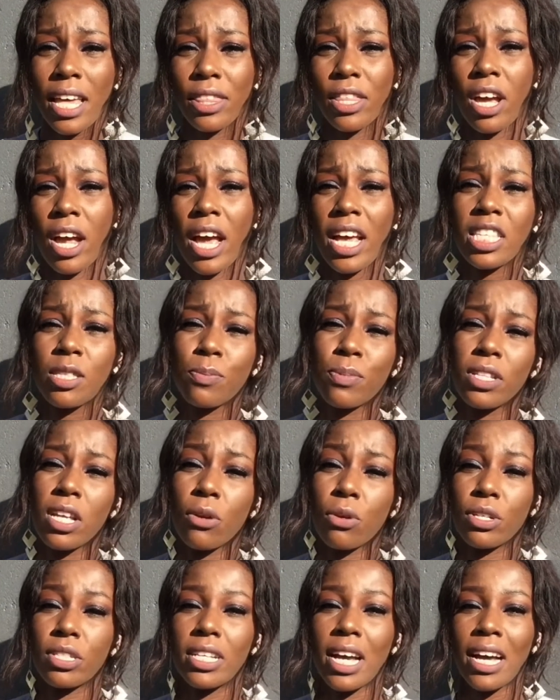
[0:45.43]
There has been
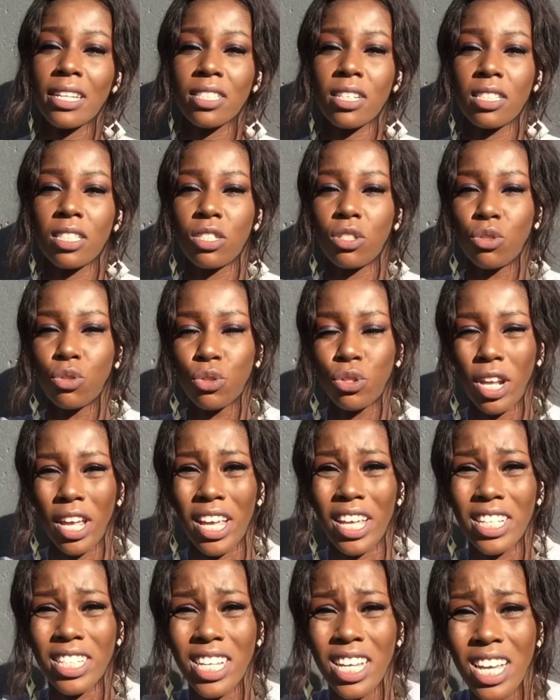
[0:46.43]
a reduction in
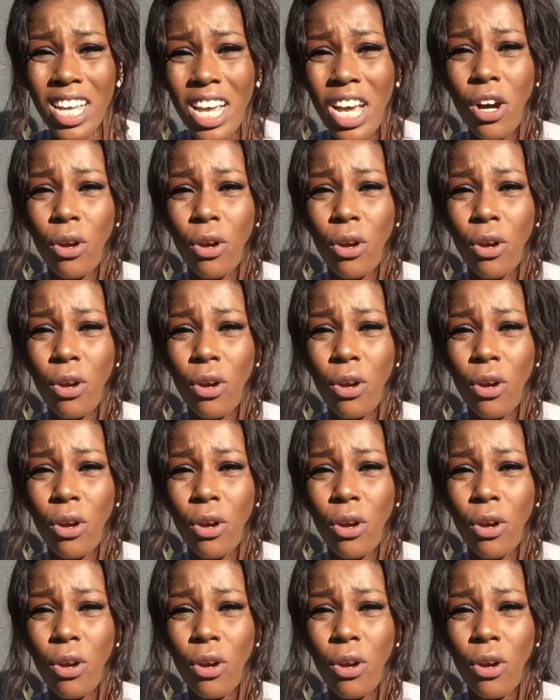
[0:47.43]
trade,